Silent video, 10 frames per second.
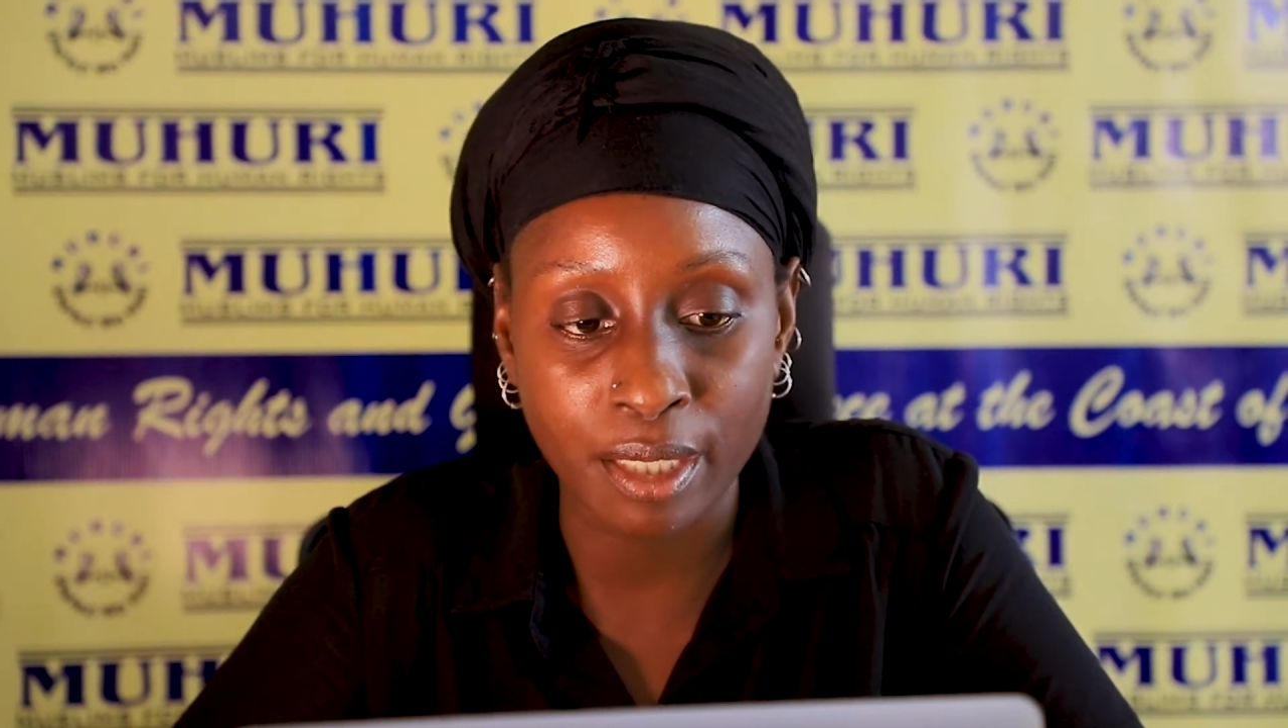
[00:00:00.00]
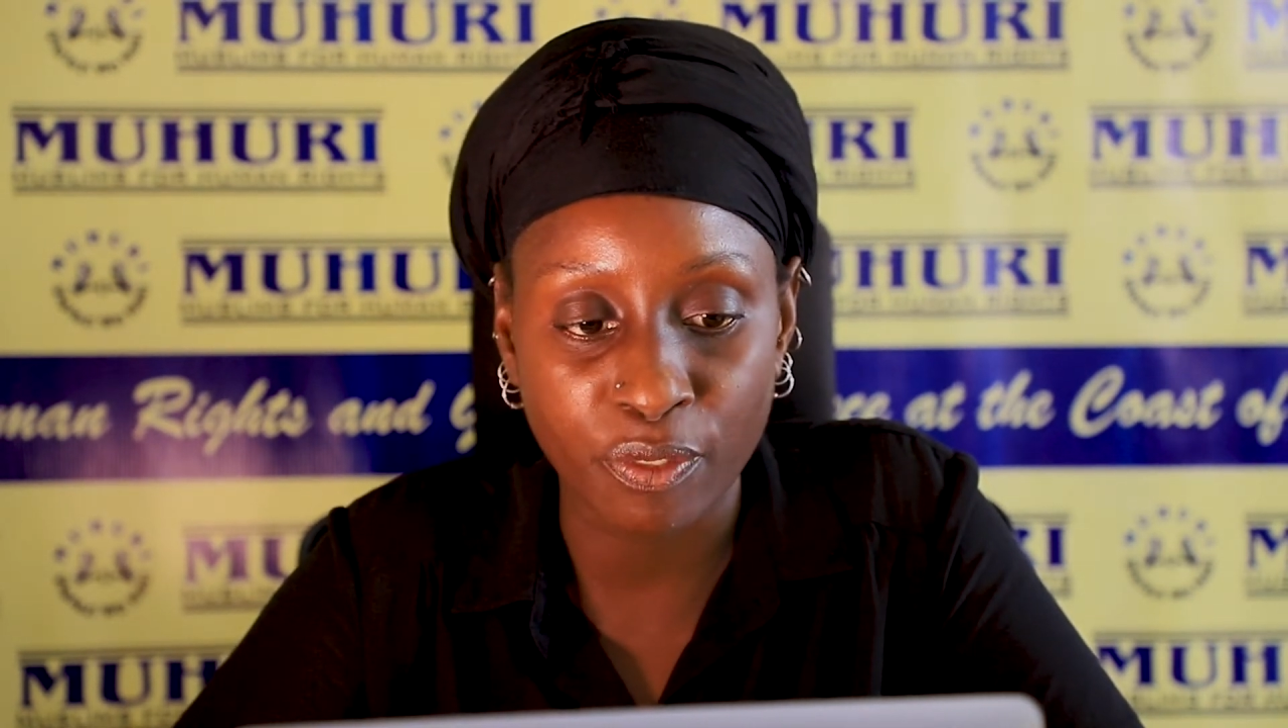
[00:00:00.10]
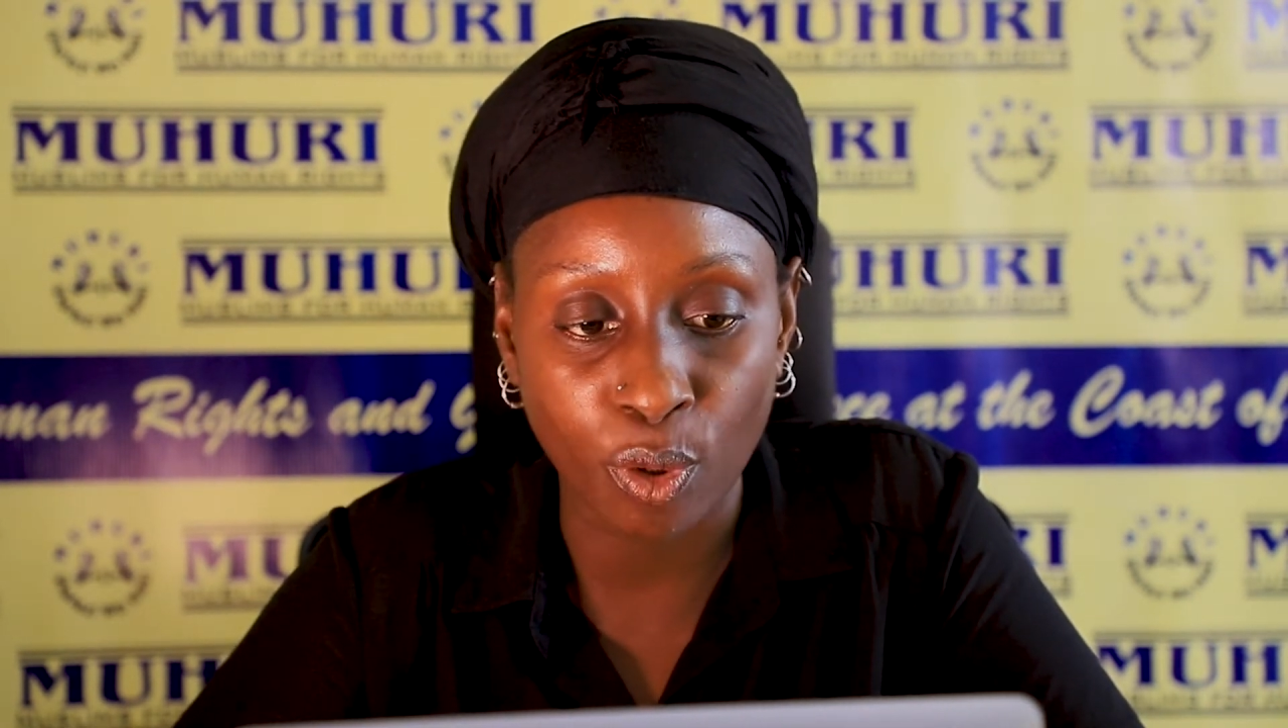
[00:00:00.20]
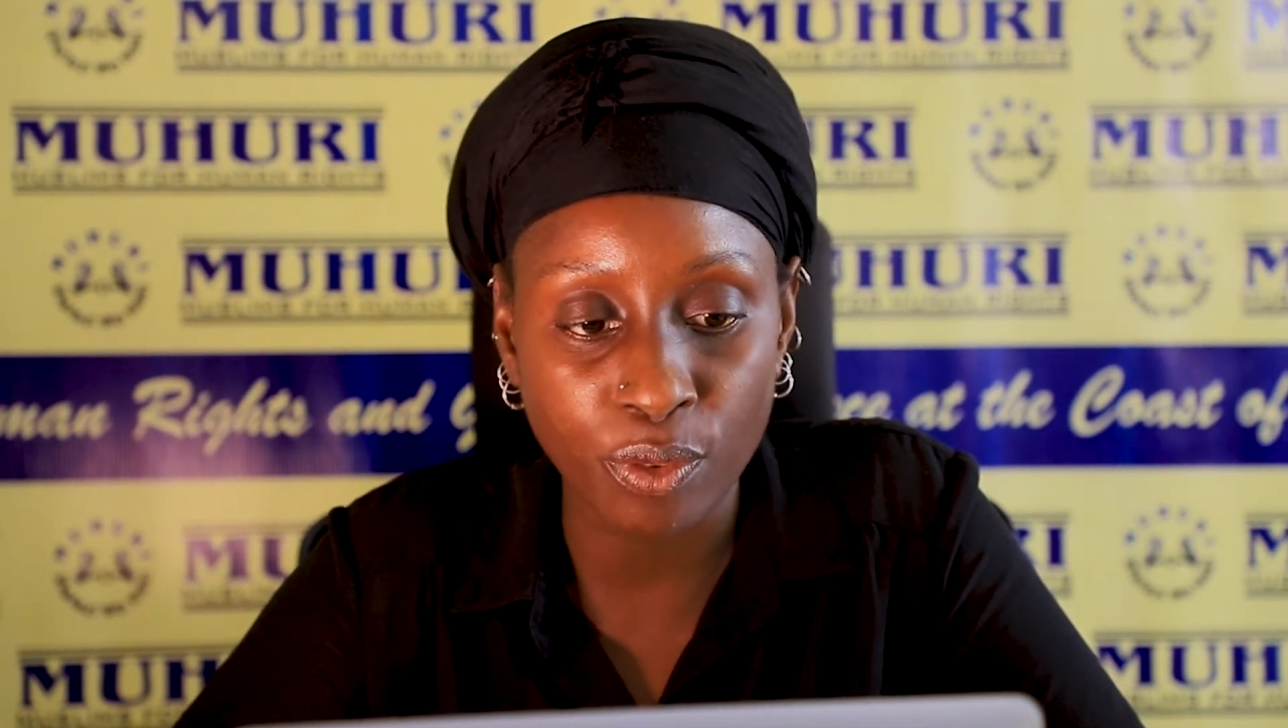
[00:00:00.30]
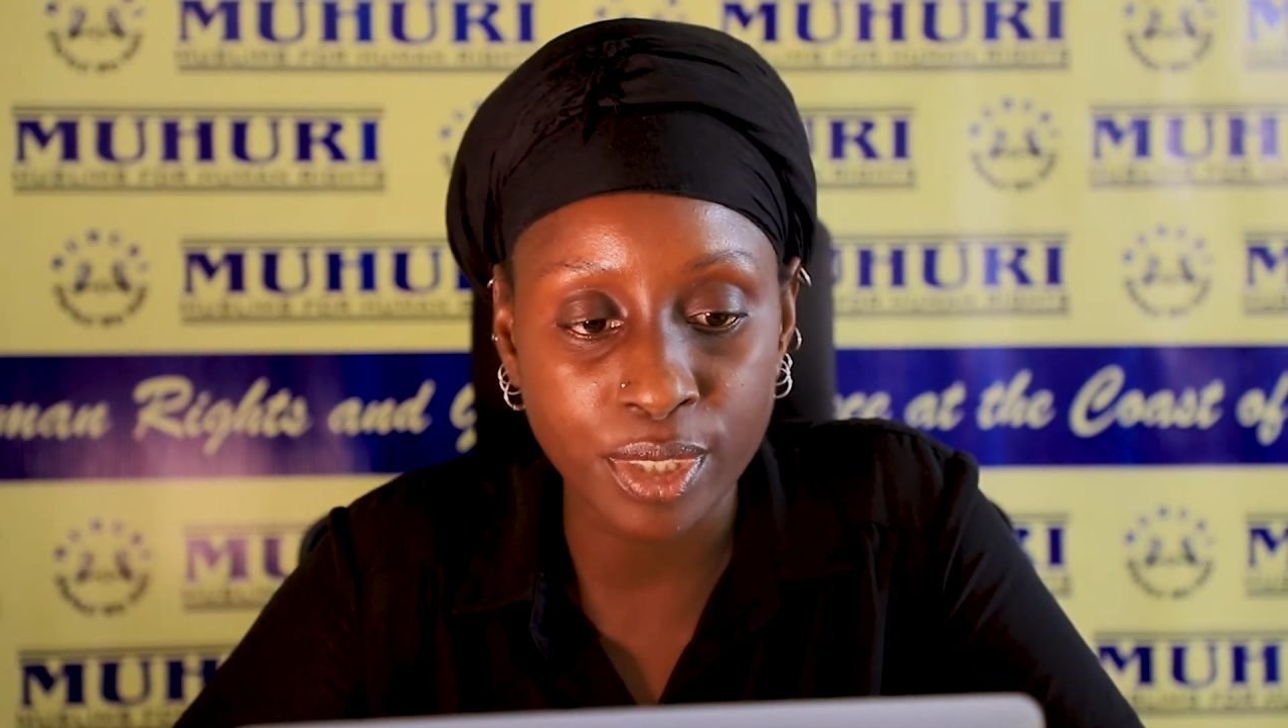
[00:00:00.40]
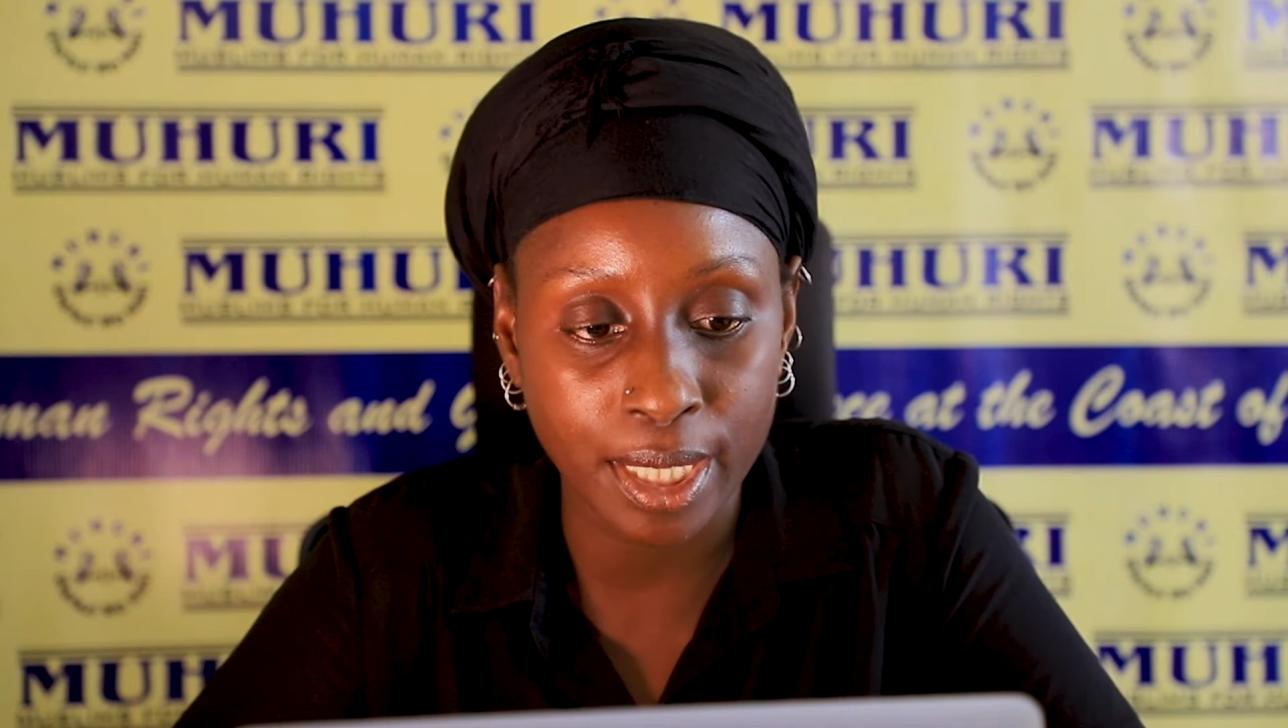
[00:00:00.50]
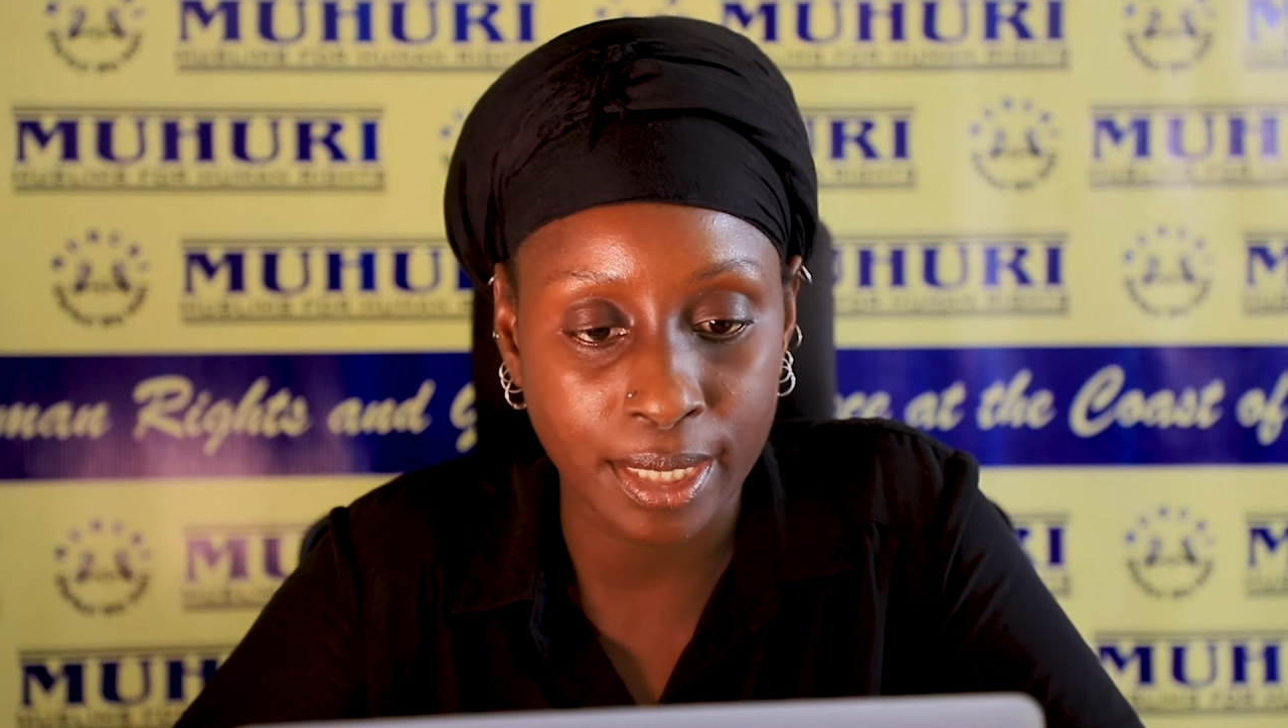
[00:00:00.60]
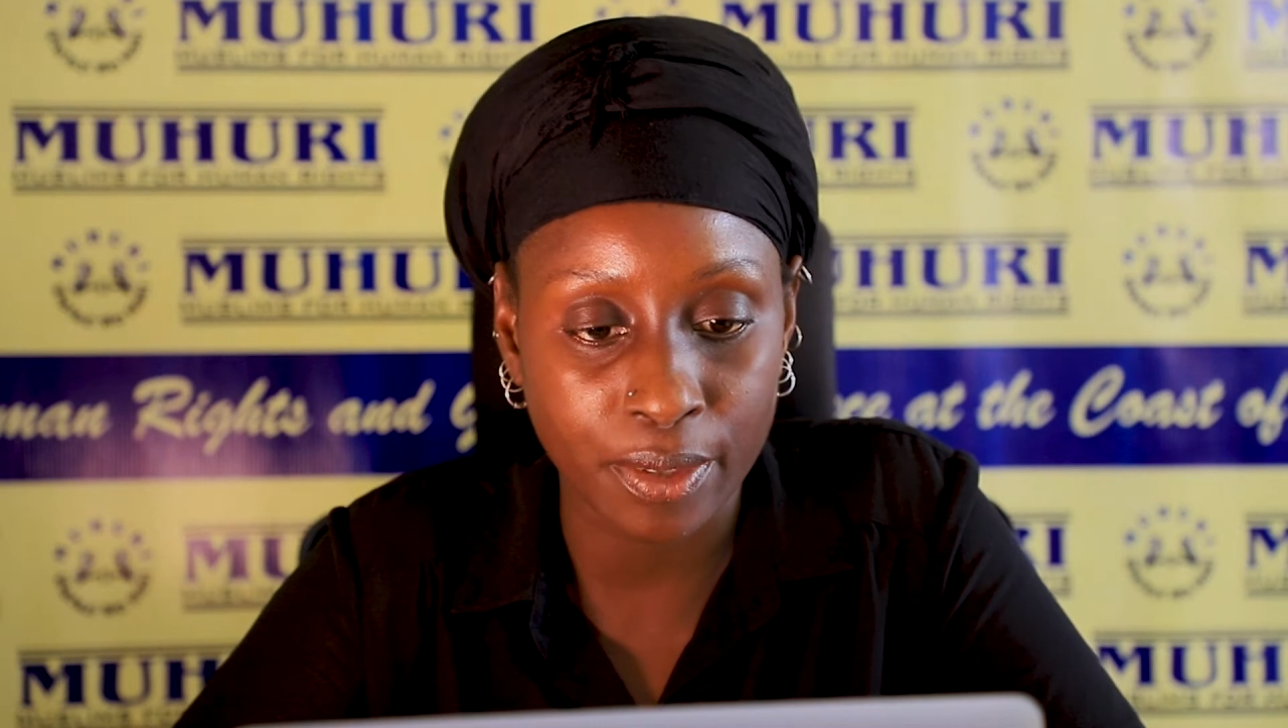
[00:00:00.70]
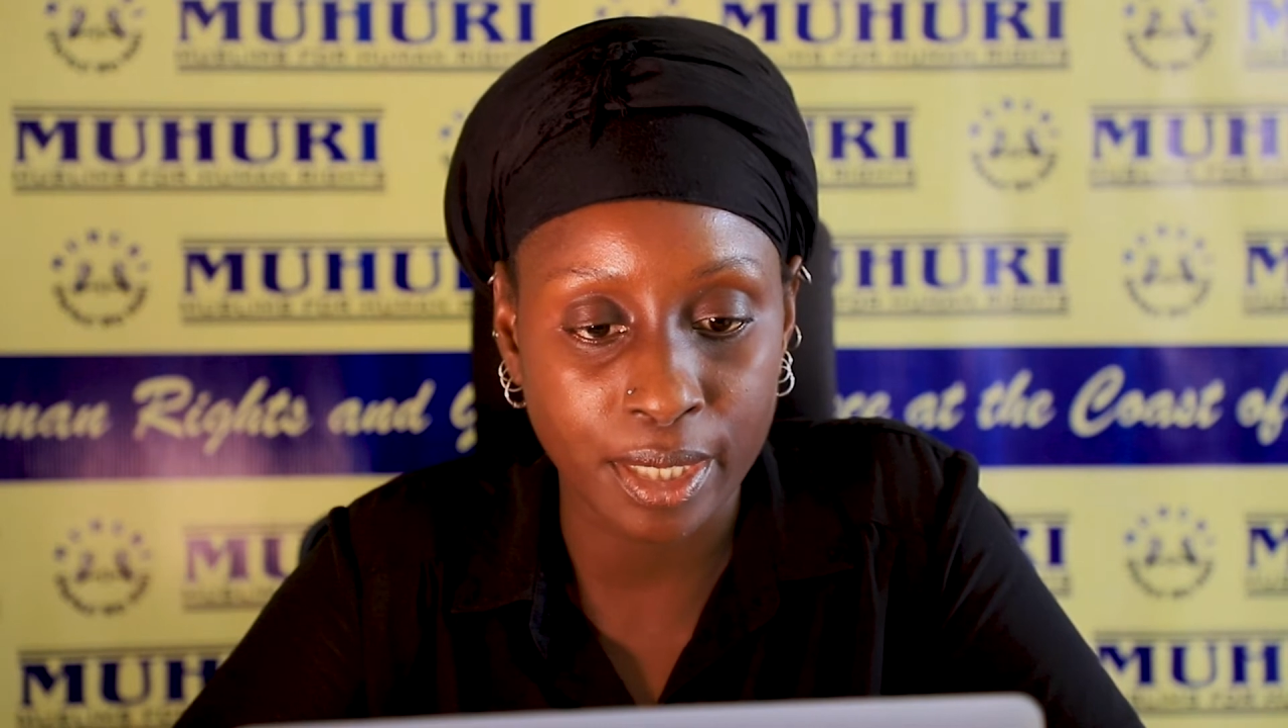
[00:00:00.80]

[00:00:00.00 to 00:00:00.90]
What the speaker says: involved in the